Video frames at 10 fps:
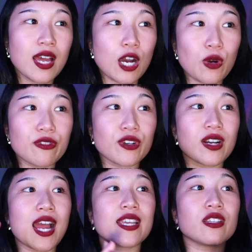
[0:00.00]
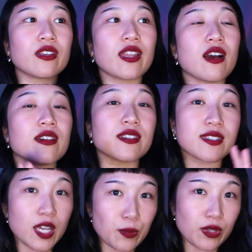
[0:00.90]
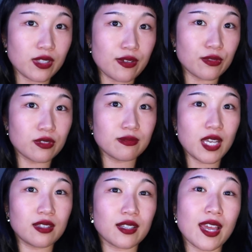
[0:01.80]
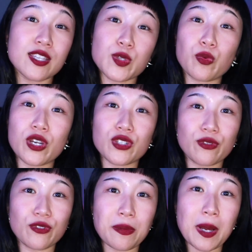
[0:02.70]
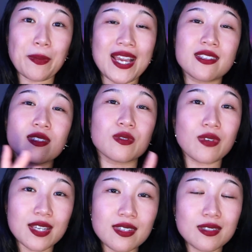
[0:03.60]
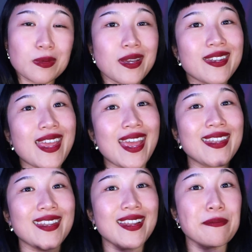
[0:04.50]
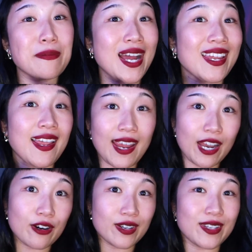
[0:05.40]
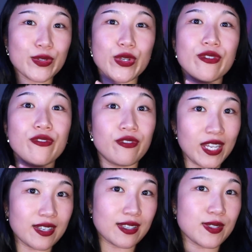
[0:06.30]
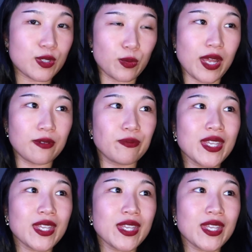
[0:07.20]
However, I can look at it on a separate level and look at inspiration from a Pisces rising twin and my Aries Venus twin.